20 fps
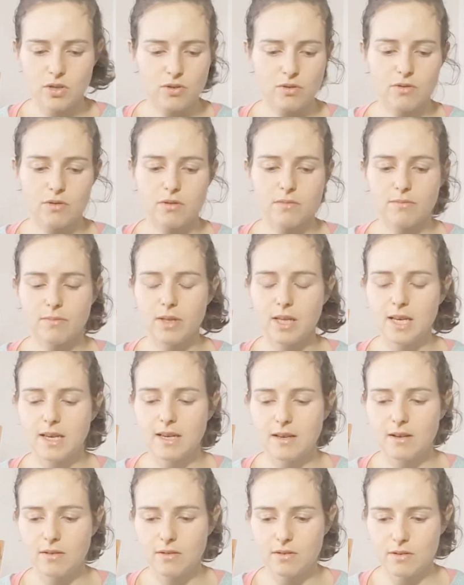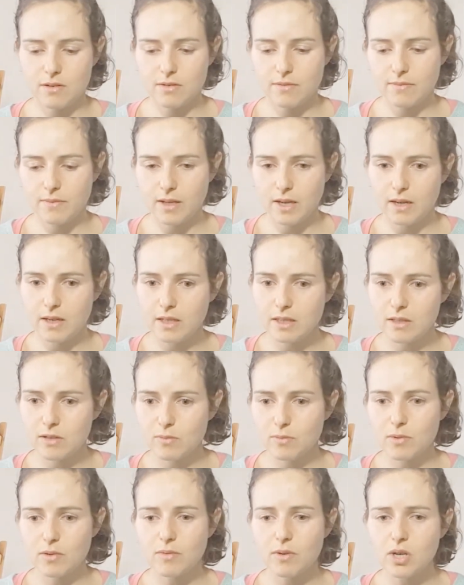or play or not
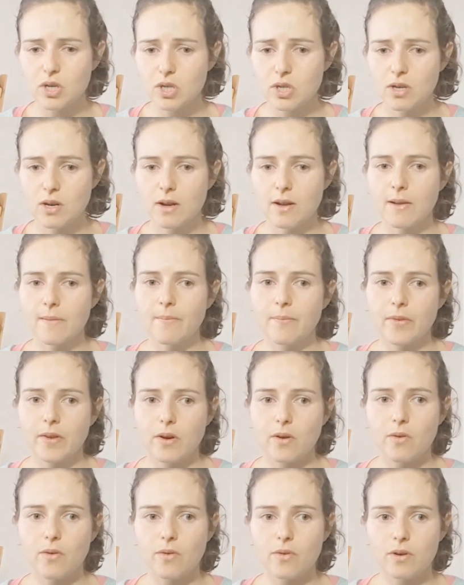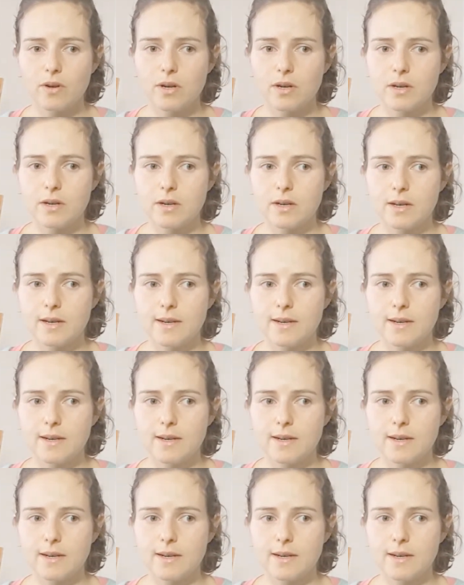superwash, or